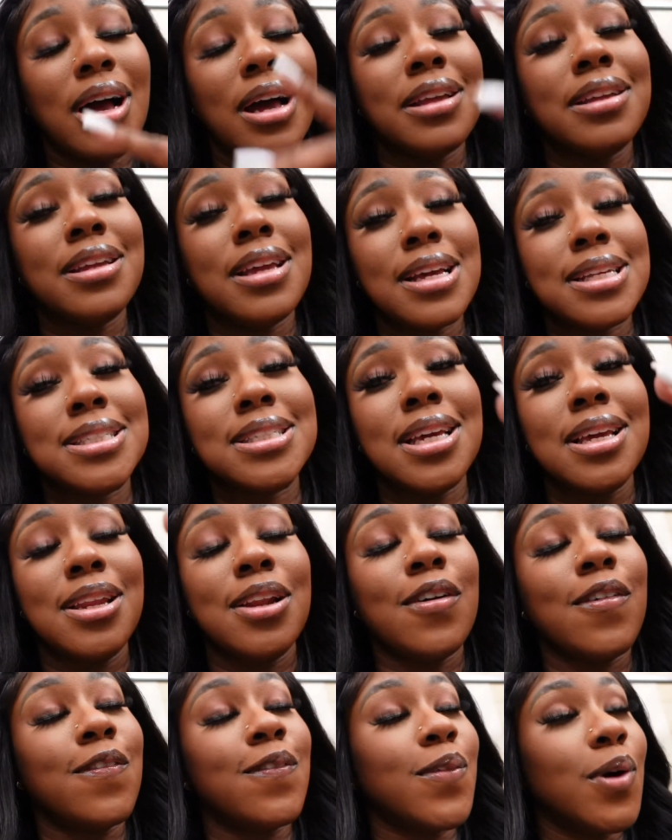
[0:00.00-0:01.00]
and get in
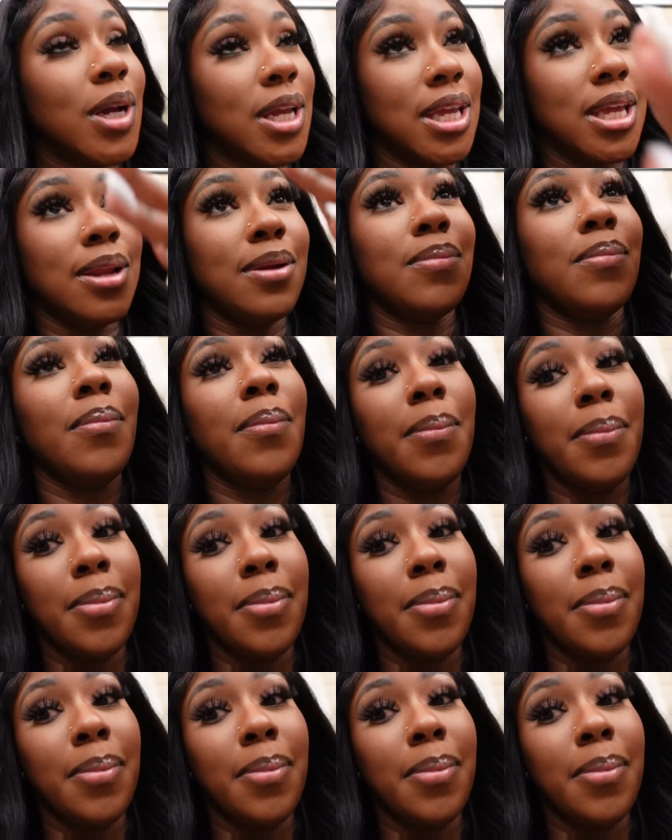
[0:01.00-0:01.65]
the fucking